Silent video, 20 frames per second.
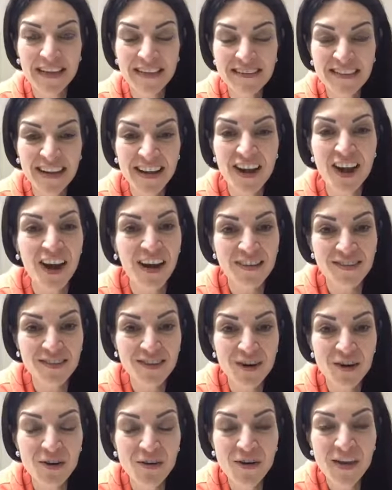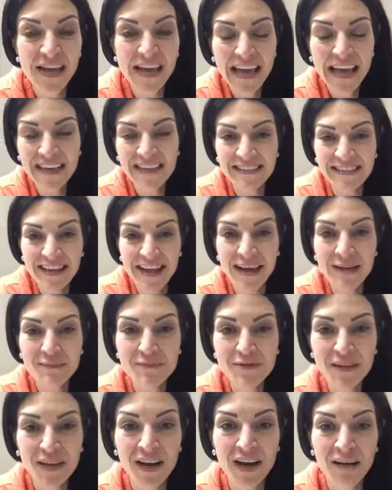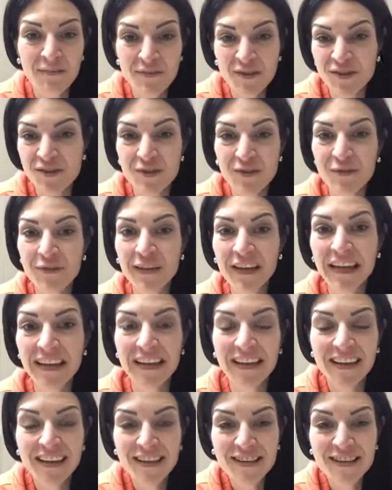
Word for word: It's like Costco, except um, there's no fee.